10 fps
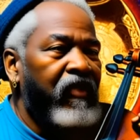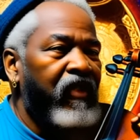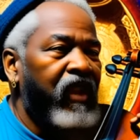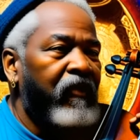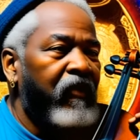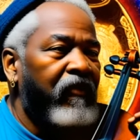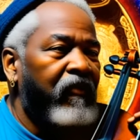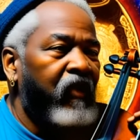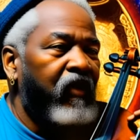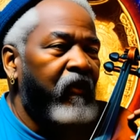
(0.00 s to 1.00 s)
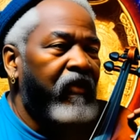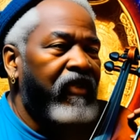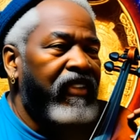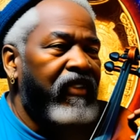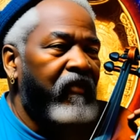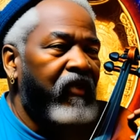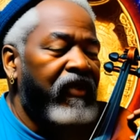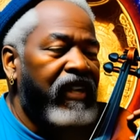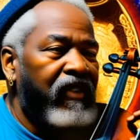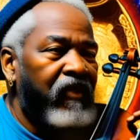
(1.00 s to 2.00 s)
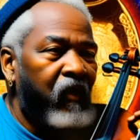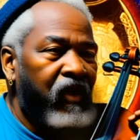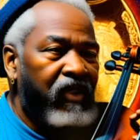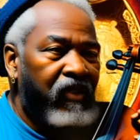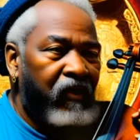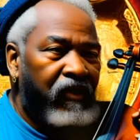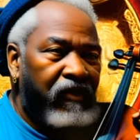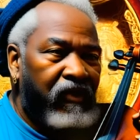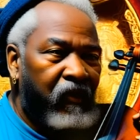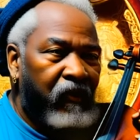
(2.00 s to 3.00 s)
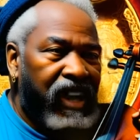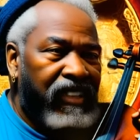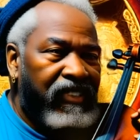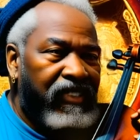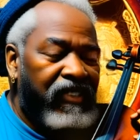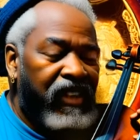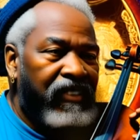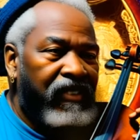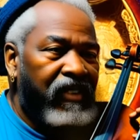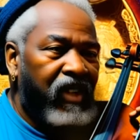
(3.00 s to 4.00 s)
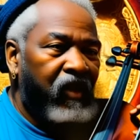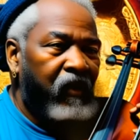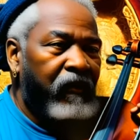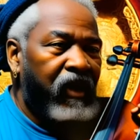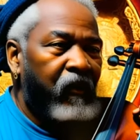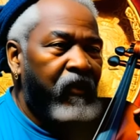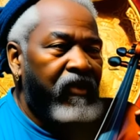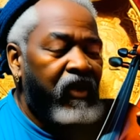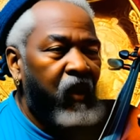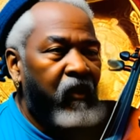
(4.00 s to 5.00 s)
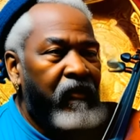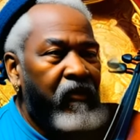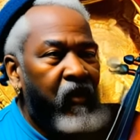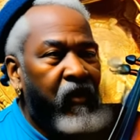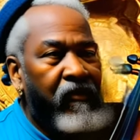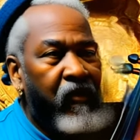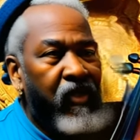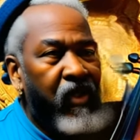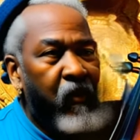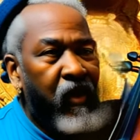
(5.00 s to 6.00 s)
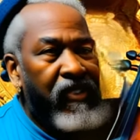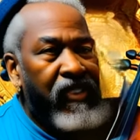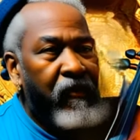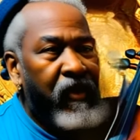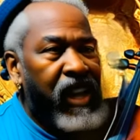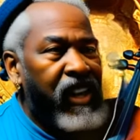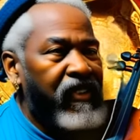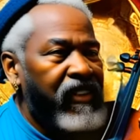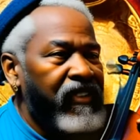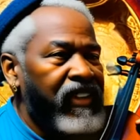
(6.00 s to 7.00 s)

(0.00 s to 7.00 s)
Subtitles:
She performed with several leading orchestras in the United States and Europe and was known for her virtuosic playing and